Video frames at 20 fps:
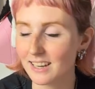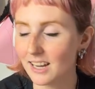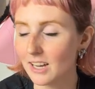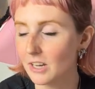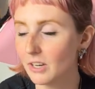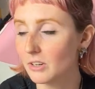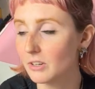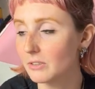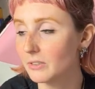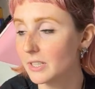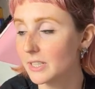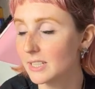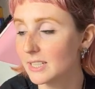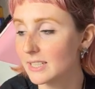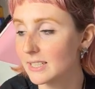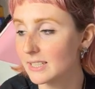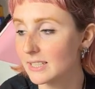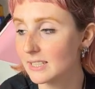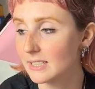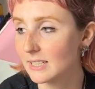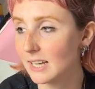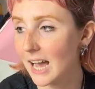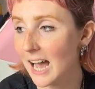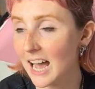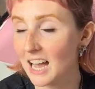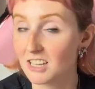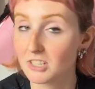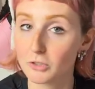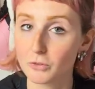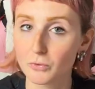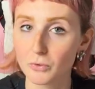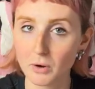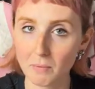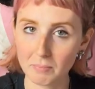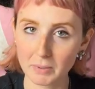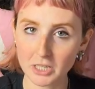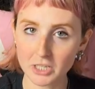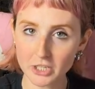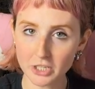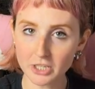I always ask for a
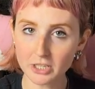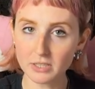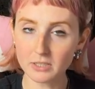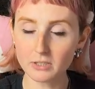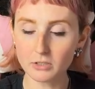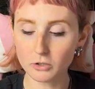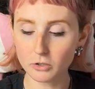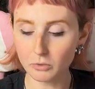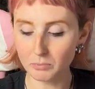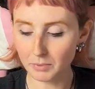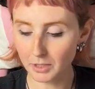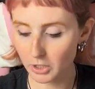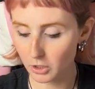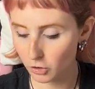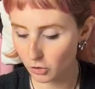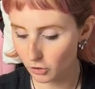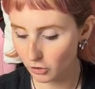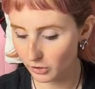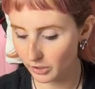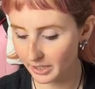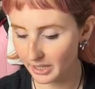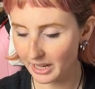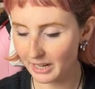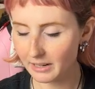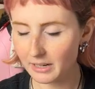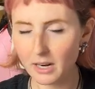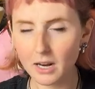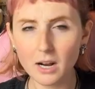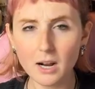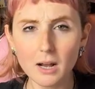budget to make sure that